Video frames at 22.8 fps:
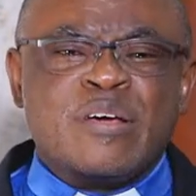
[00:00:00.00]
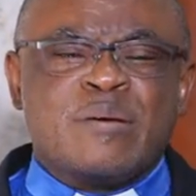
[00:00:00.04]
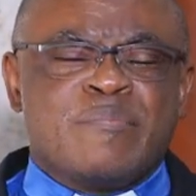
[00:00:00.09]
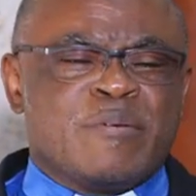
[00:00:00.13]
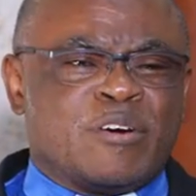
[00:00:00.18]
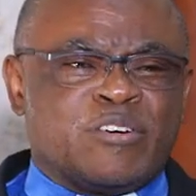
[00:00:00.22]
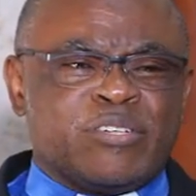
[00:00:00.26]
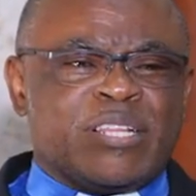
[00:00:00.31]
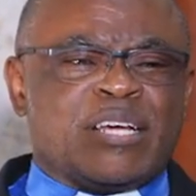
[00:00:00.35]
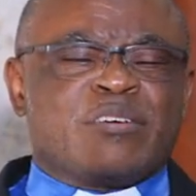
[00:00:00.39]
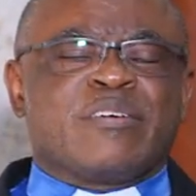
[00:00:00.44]

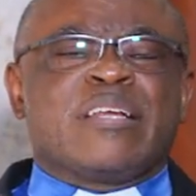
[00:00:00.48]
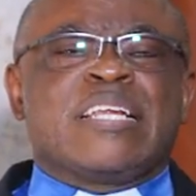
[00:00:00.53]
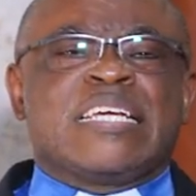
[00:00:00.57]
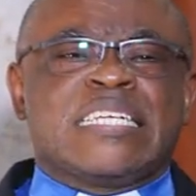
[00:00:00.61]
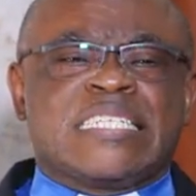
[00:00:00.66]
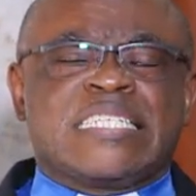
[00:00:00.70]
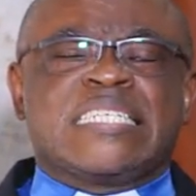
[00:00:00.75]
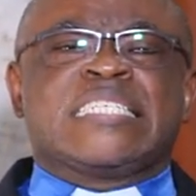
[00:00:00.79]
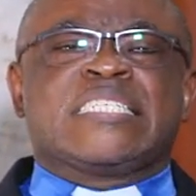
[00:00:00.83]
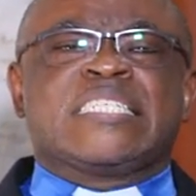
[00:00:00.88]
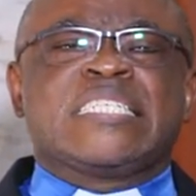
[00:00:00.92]
Because okay,
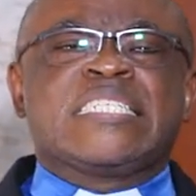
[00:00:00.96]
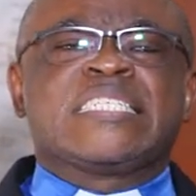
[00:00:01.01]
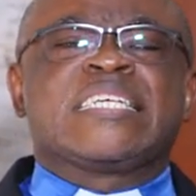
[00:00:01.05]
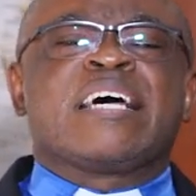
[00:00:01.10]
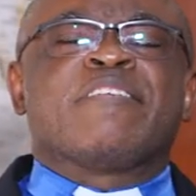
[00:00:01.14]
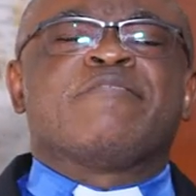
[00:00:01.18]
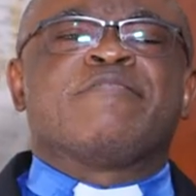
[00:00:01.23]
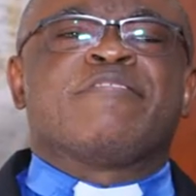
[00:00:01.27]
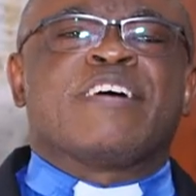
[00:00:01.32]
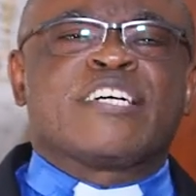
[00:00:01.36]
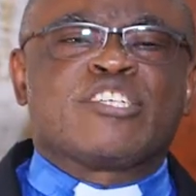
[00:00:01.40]
these
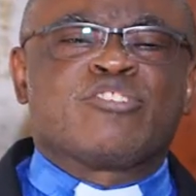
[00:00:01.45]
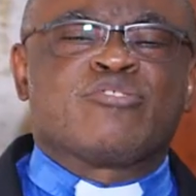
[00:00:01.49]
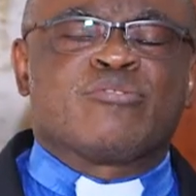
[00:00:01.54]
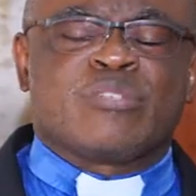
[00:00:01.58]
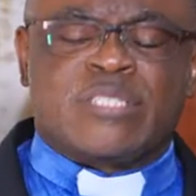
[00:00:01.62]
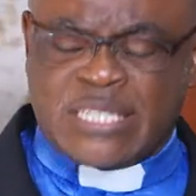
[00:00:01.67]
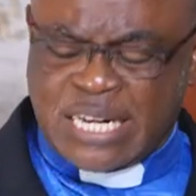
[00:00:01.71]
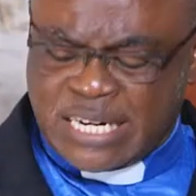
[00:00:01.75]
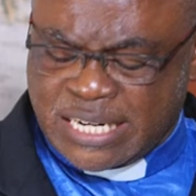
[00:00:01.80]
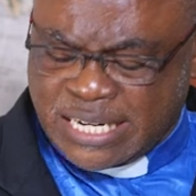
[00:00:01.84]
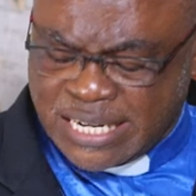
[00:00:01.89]
are
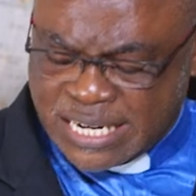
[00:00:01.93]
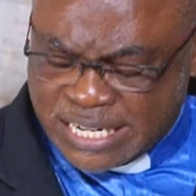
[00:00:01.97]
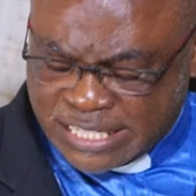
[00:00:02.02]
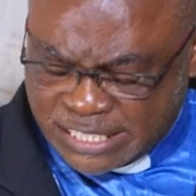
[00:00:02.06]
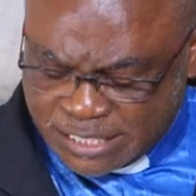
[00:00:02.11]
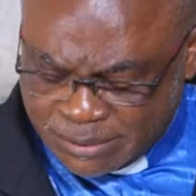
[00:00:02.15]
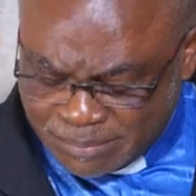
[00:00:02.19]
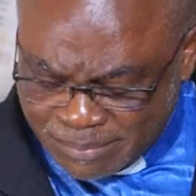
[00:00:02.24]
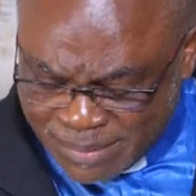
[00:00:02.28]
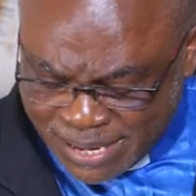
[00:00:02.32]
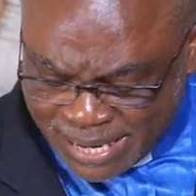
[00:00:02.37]
virtues that
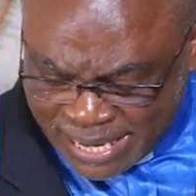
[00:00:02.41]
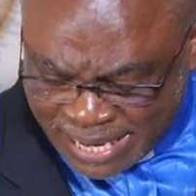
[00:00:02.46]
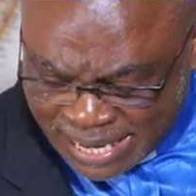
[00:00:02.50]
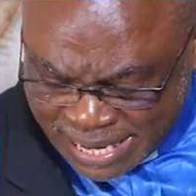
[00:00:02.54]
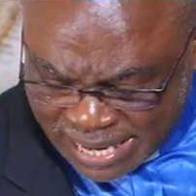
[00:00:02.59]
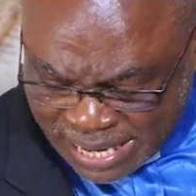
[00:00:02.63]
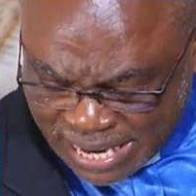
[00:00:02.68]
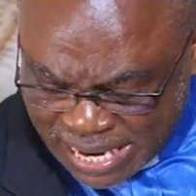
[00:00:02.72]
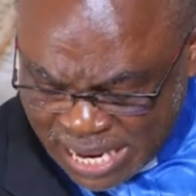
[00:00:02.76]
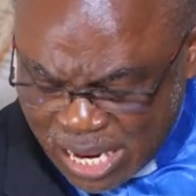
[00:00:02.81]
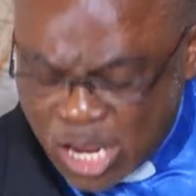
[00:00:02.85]
these
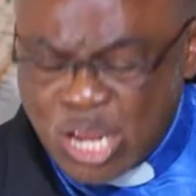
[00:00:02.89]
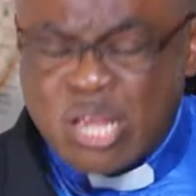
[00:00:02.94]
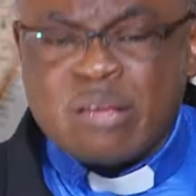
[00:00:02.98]
men